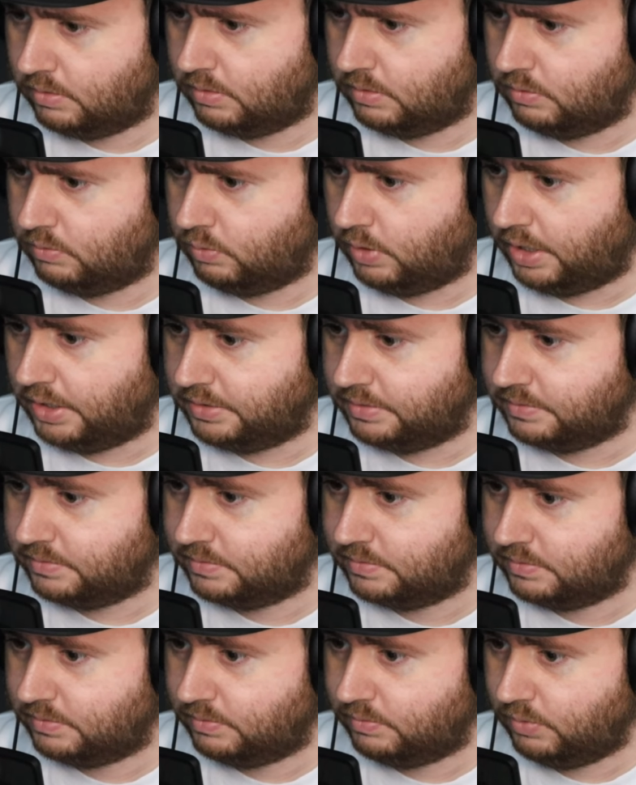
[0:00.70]
Run.
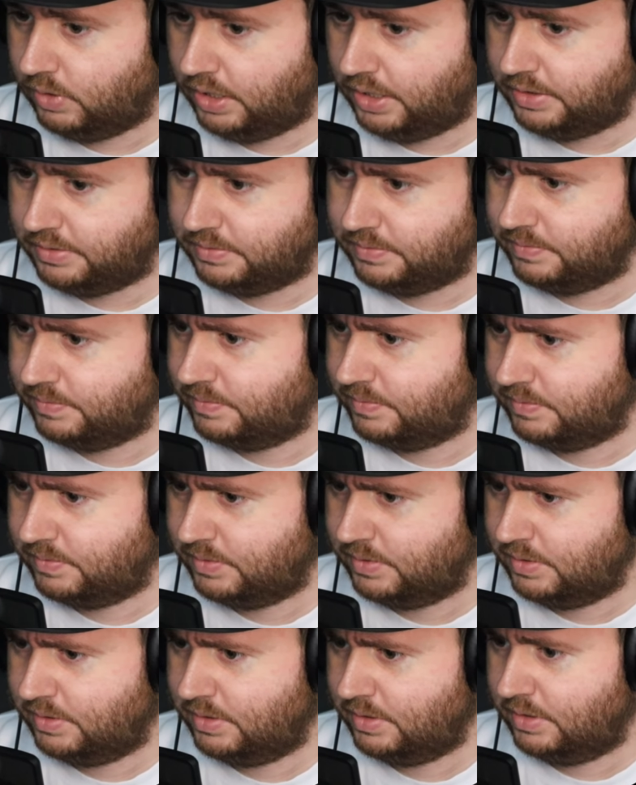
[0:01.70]
Run.
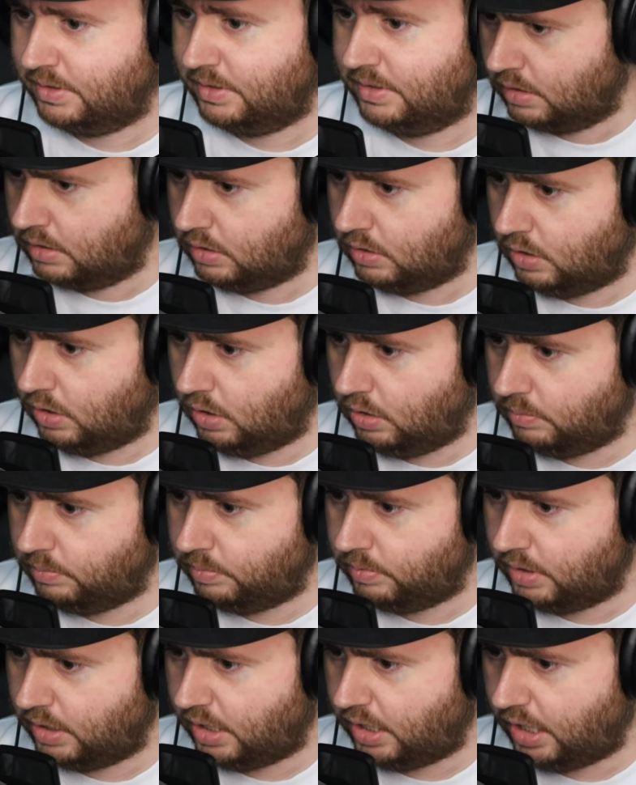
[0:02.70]
Oh,
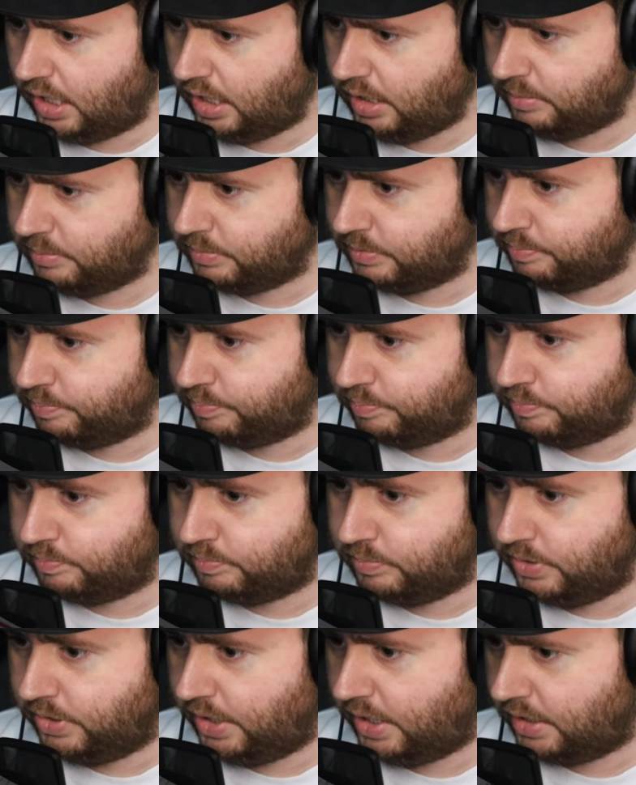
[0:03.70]
I'm
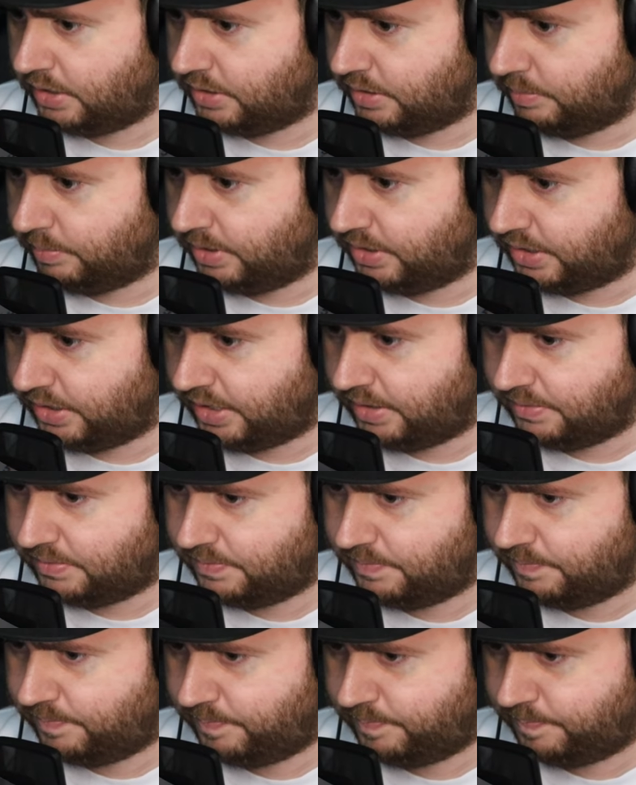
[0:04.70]
not gonna make hide, it out.
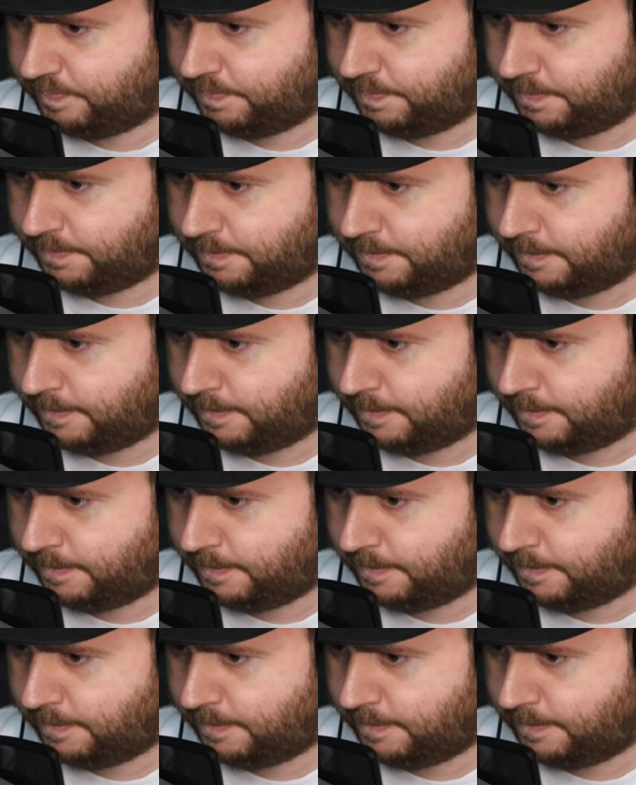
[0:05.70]
Hide, hide, hide.